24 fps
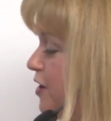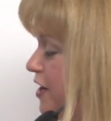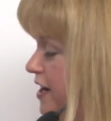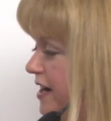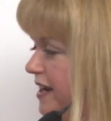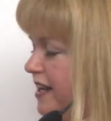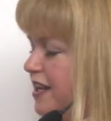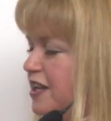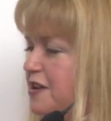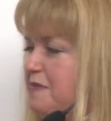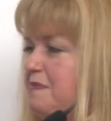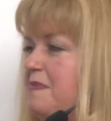
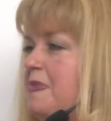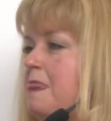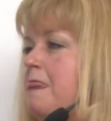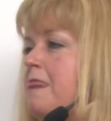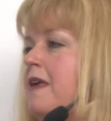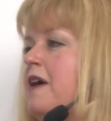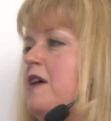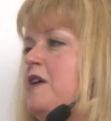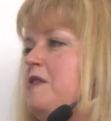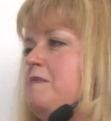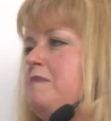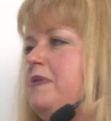him,
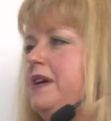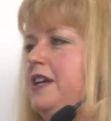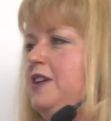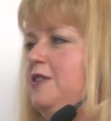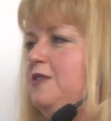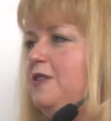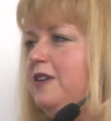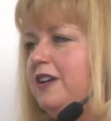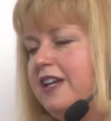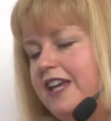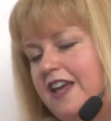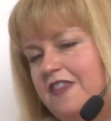but you
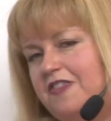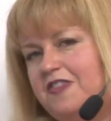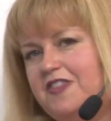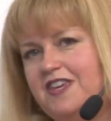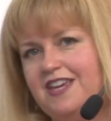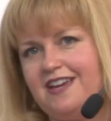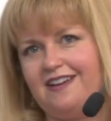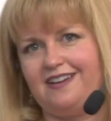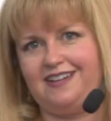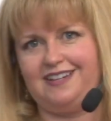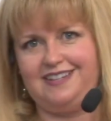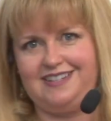get the
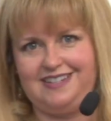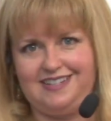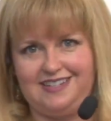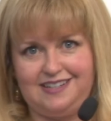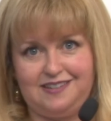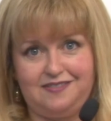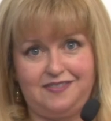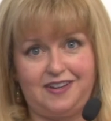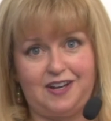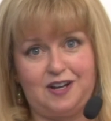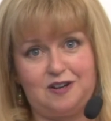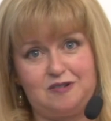idea
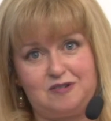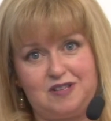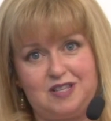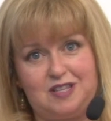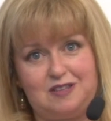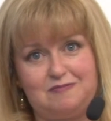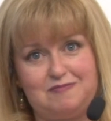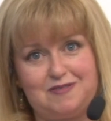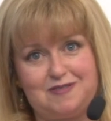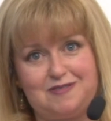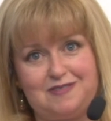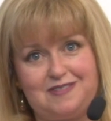of how it's
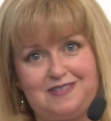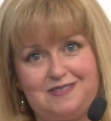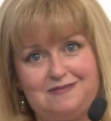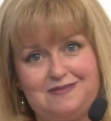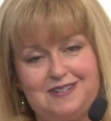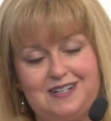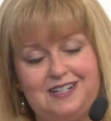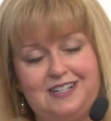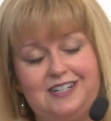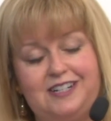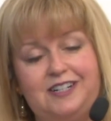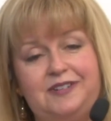supposed to
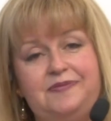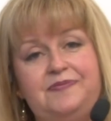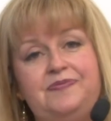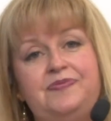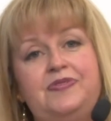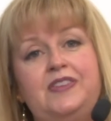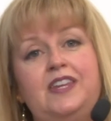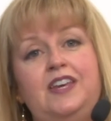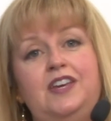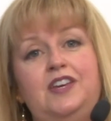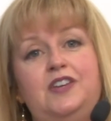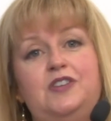work.
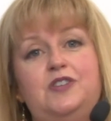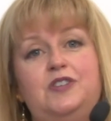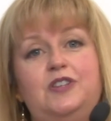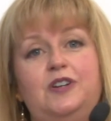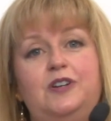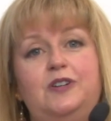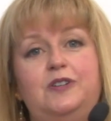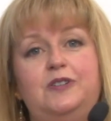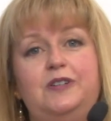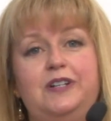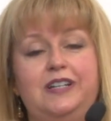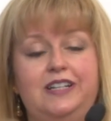
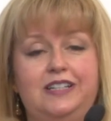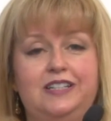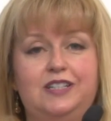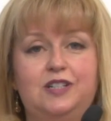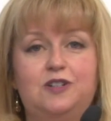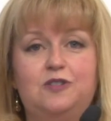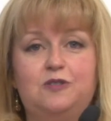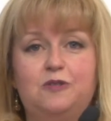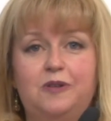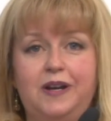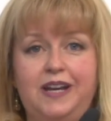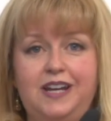So it's a
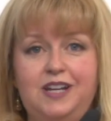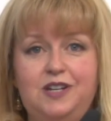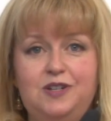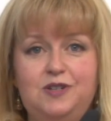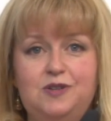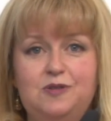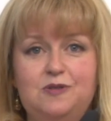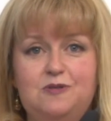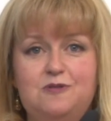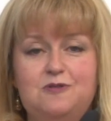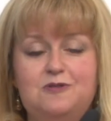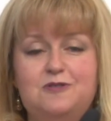great
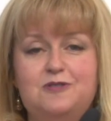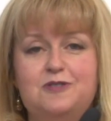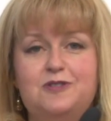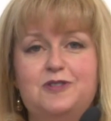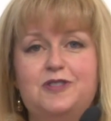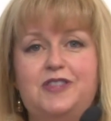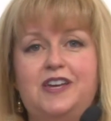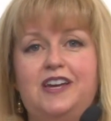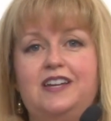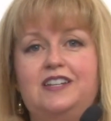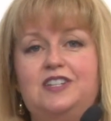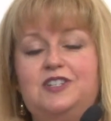tool
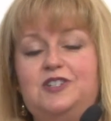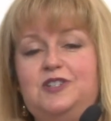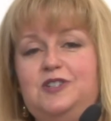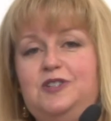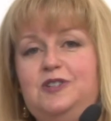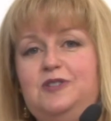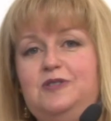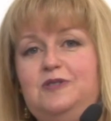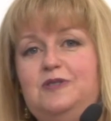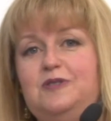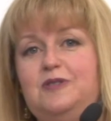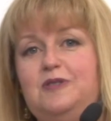that
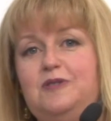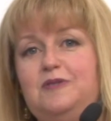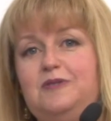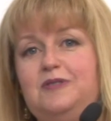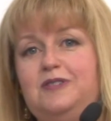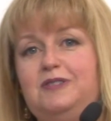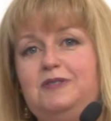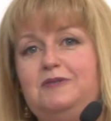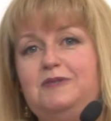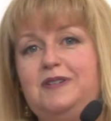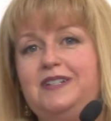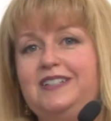you
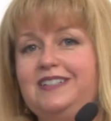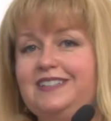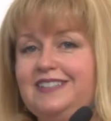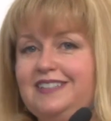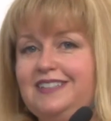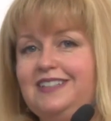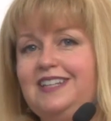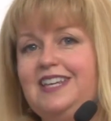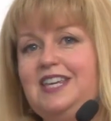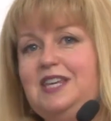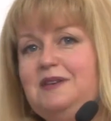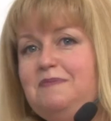will want to
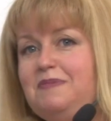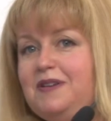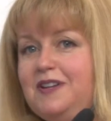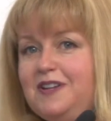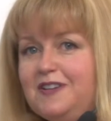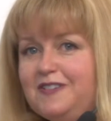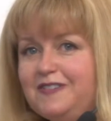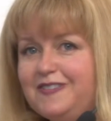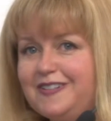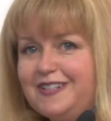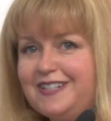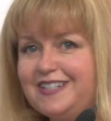keep in your
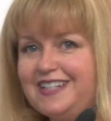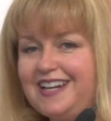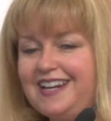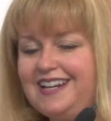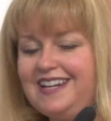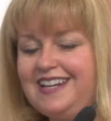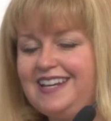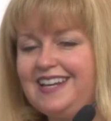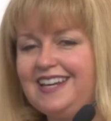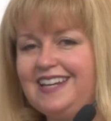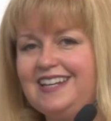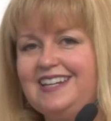first aid
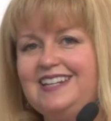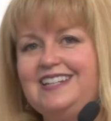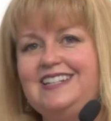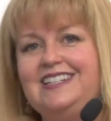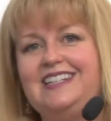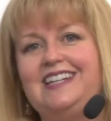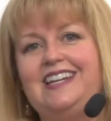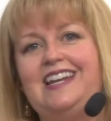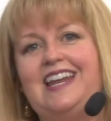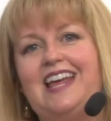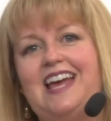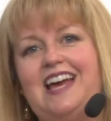kit
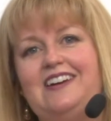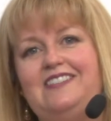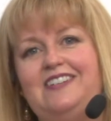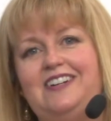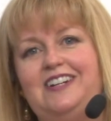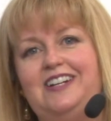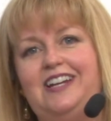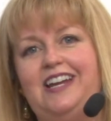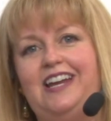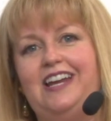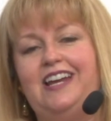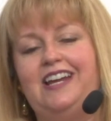and have on
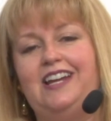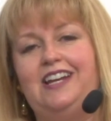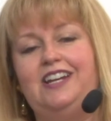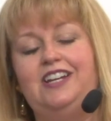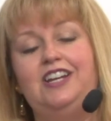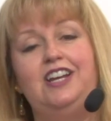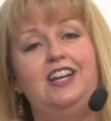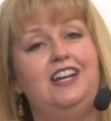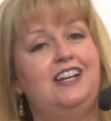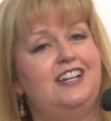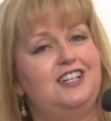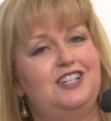hand
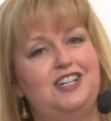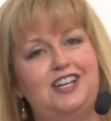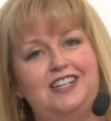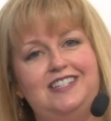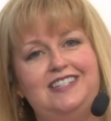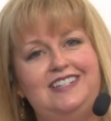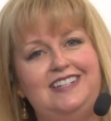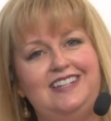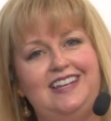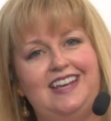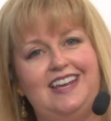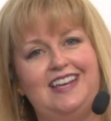just
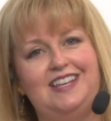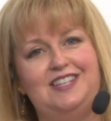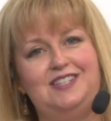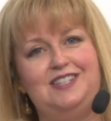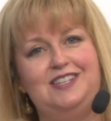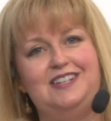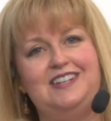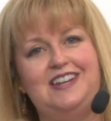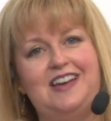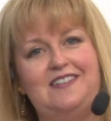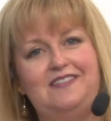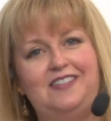in case, you
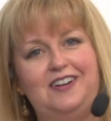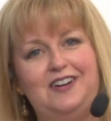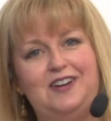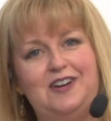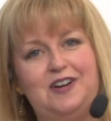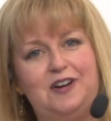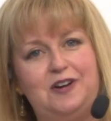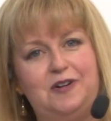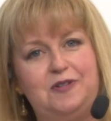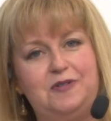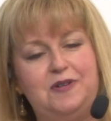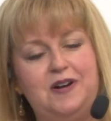never
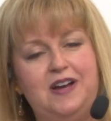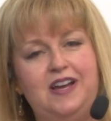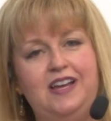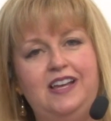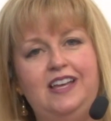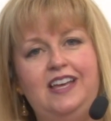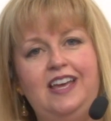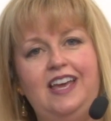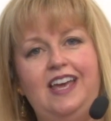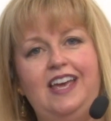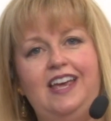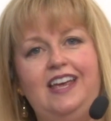know.
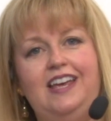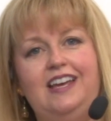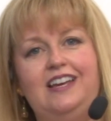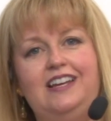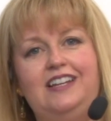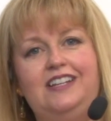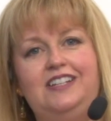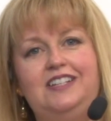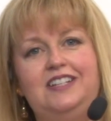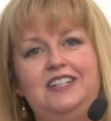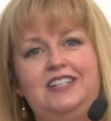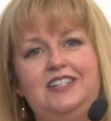
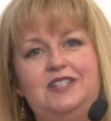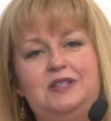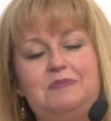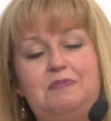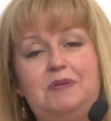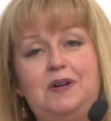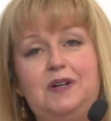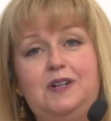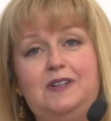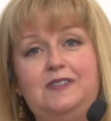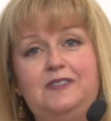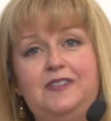And it's a
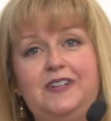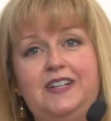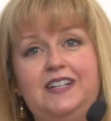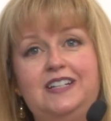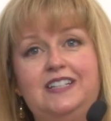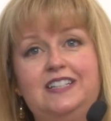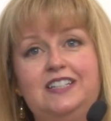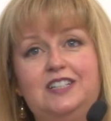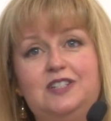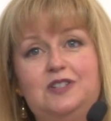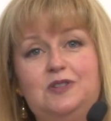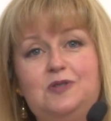
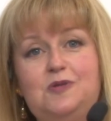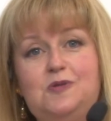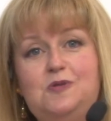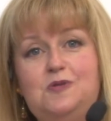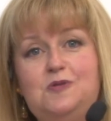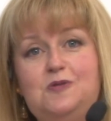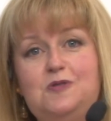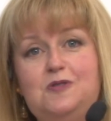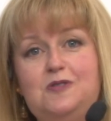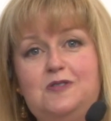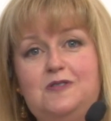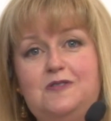perfect
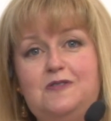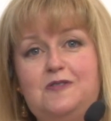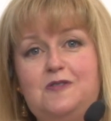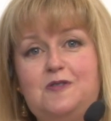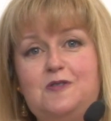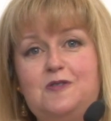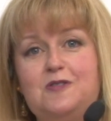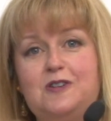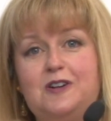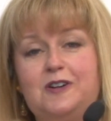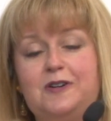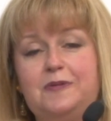tool
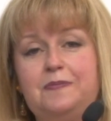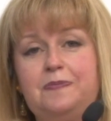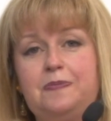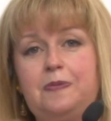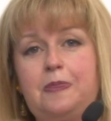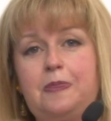for